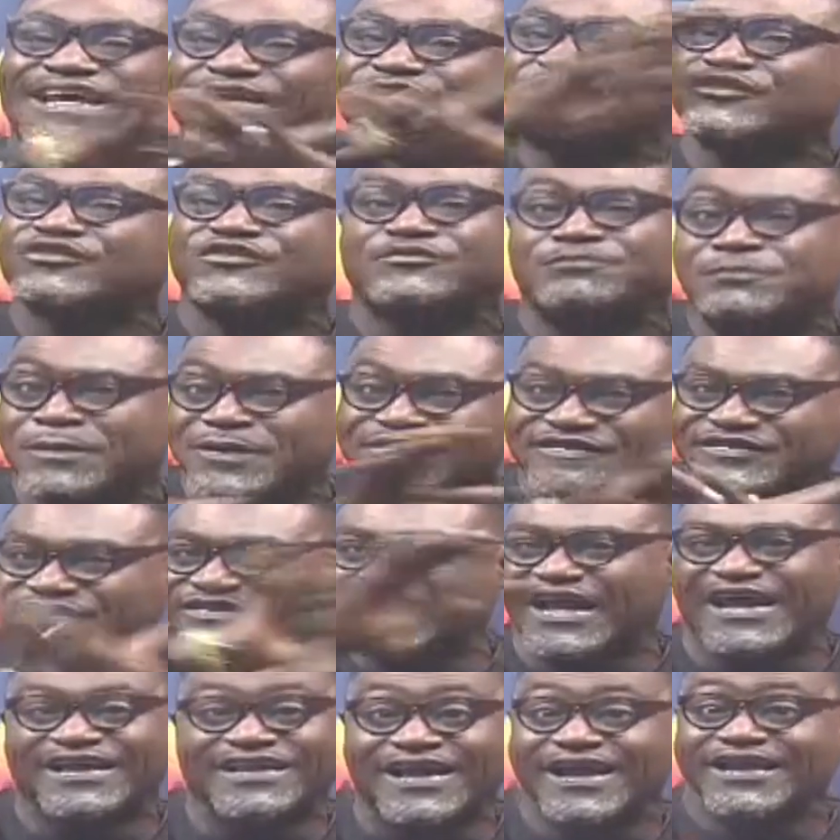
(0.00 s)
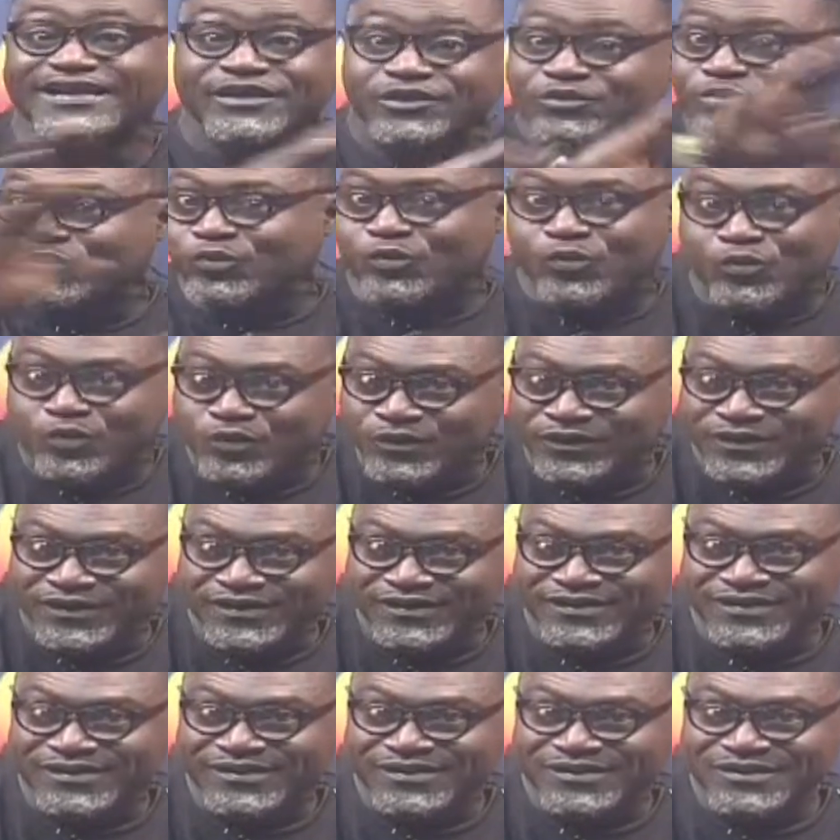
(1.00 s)
ya special ya you.
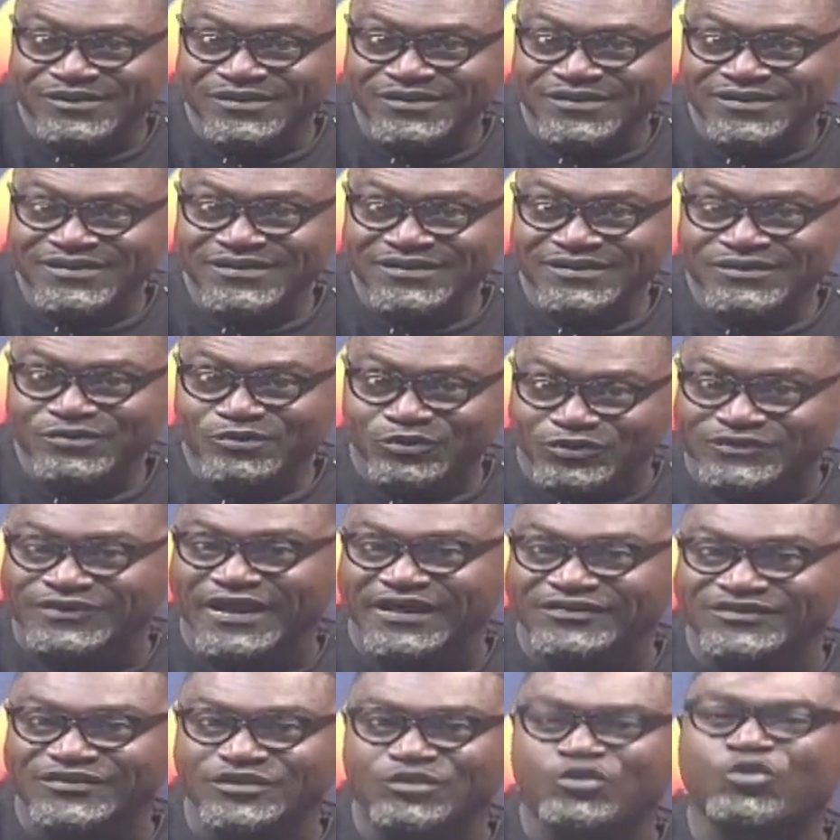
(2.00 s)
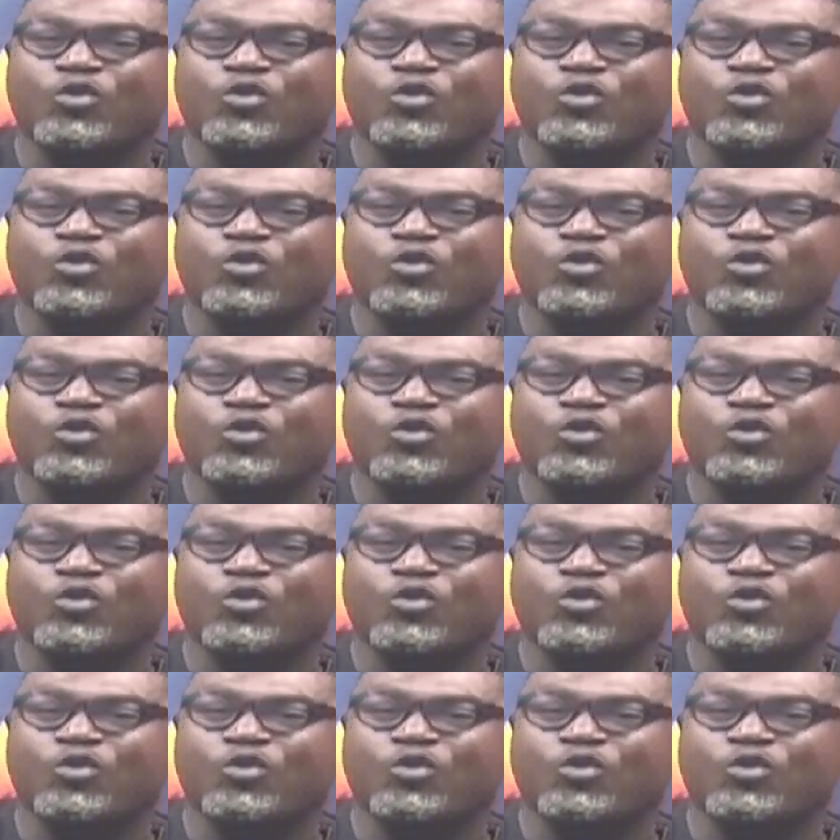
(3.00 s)
It has a